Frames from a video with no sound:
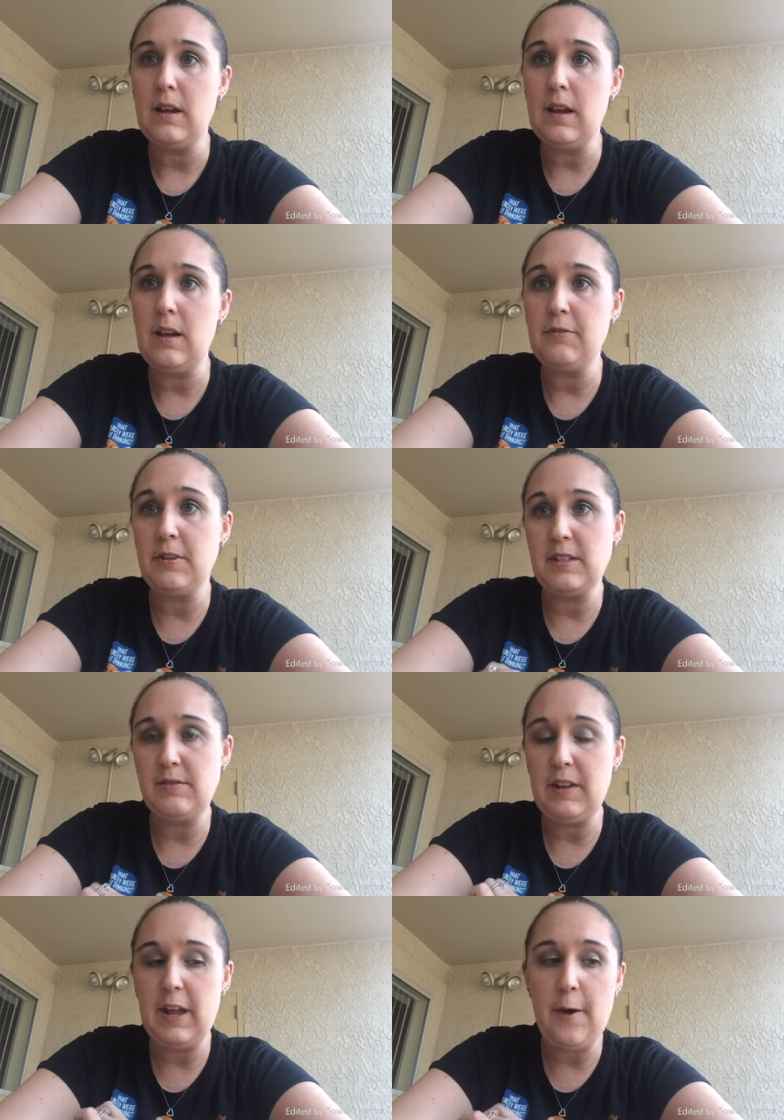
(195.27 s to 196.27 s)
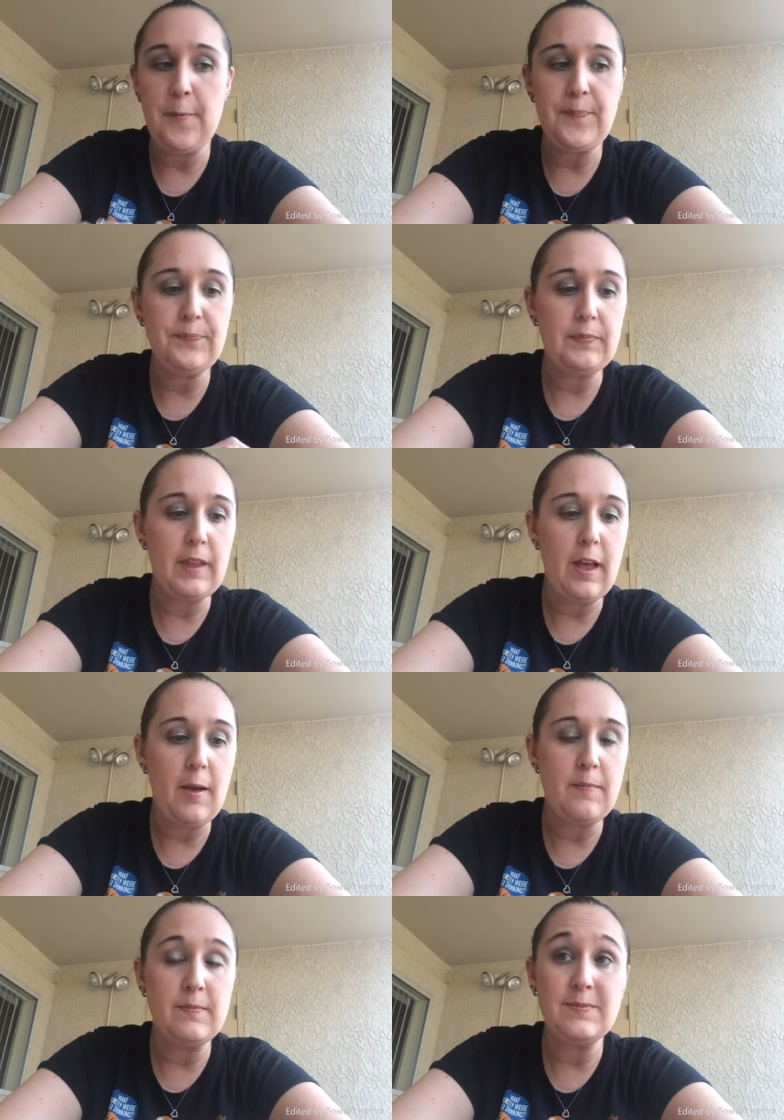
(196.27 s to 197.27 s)
uh, for this video.
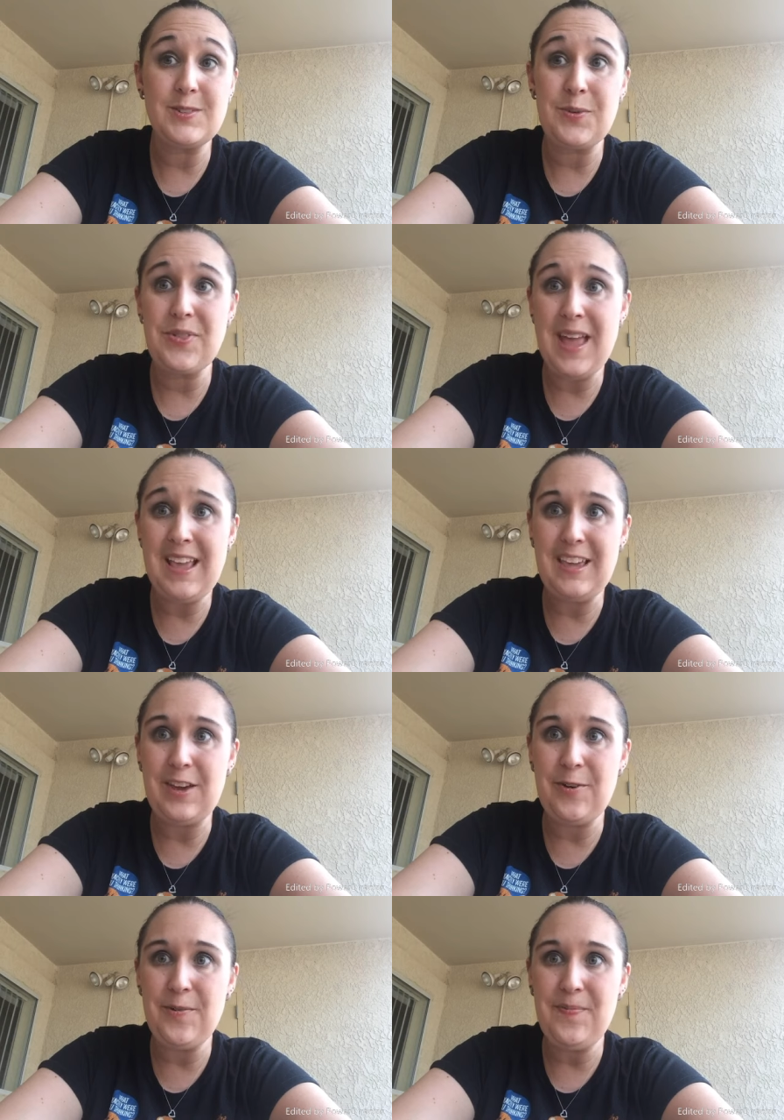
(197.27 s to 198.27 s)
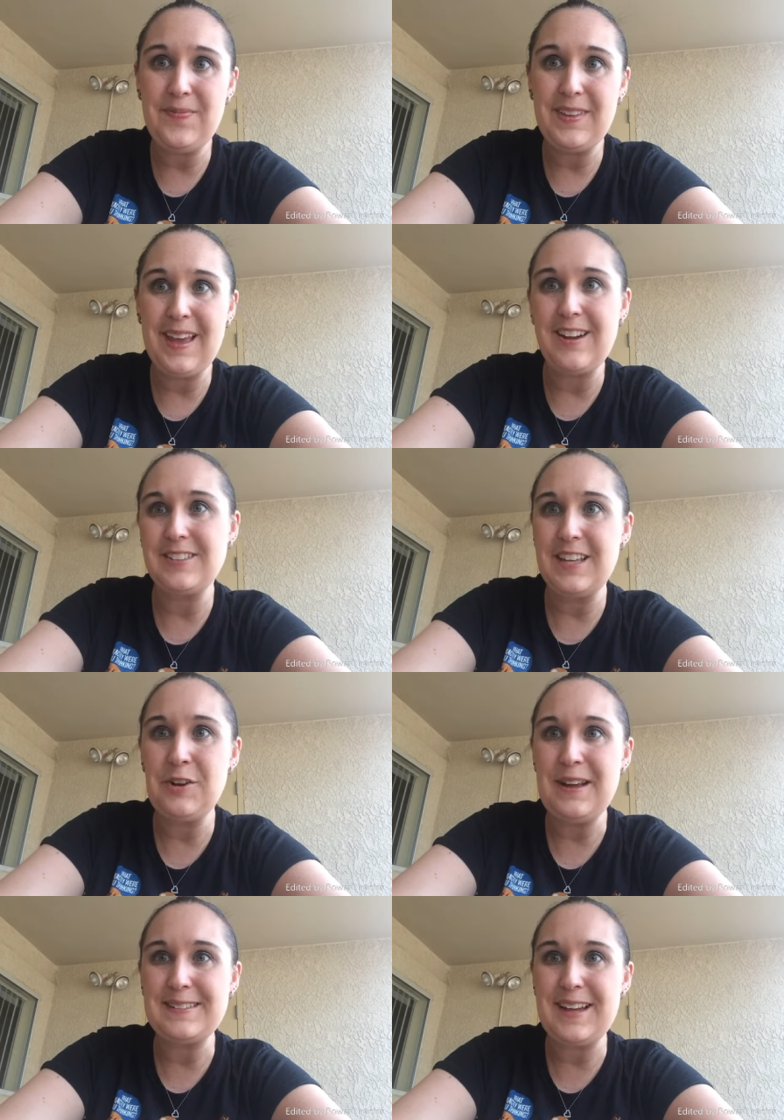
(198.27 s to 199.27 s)
Um, so thank you, and I'll see you
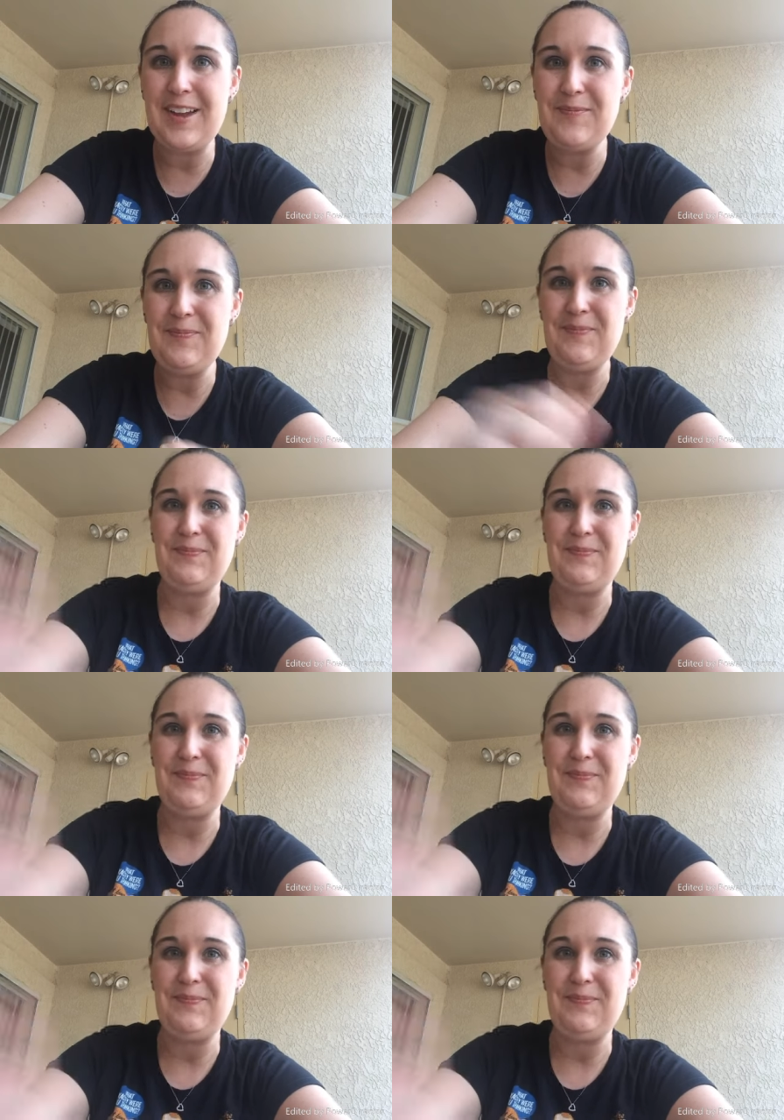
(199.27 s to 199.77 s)
next time.